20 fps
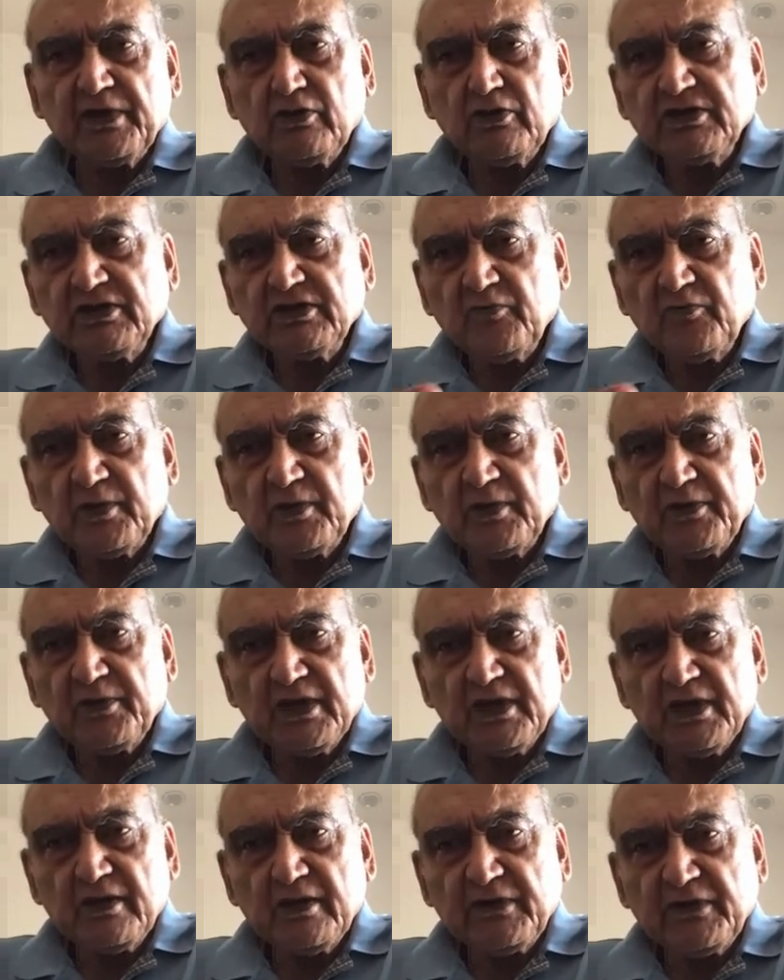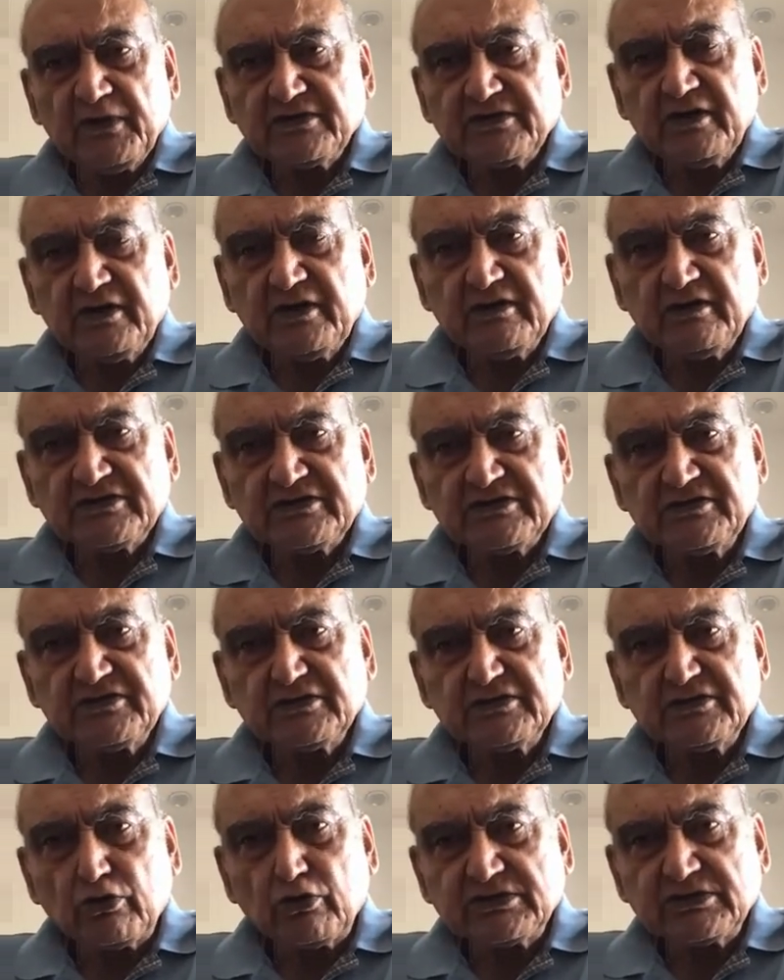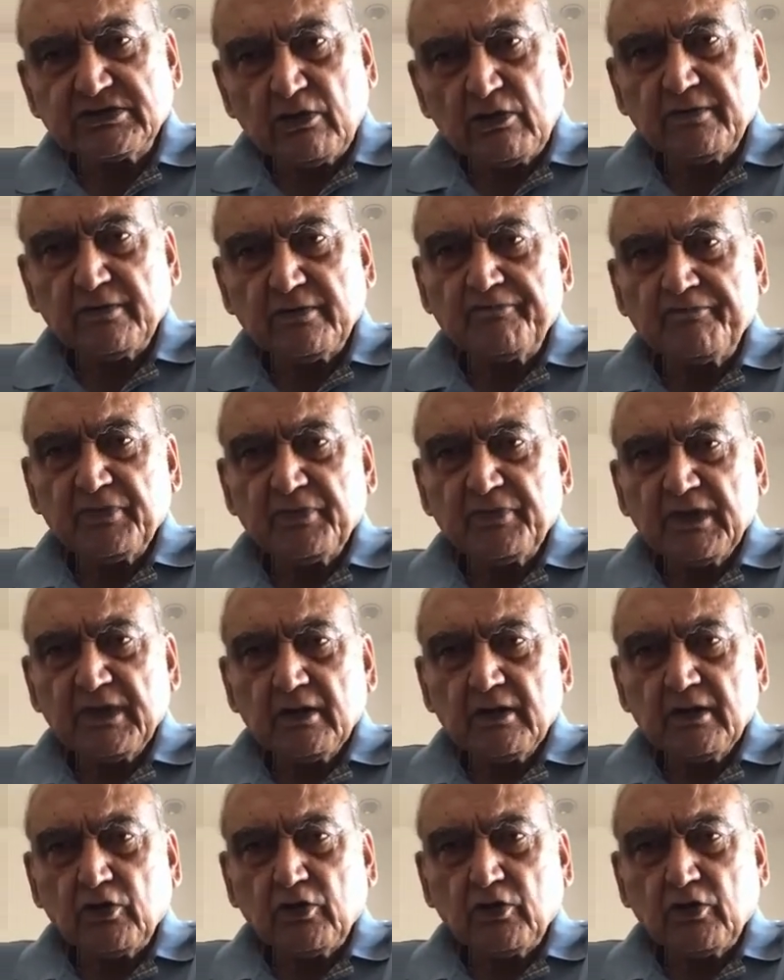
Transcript: So will not the Western industries close down,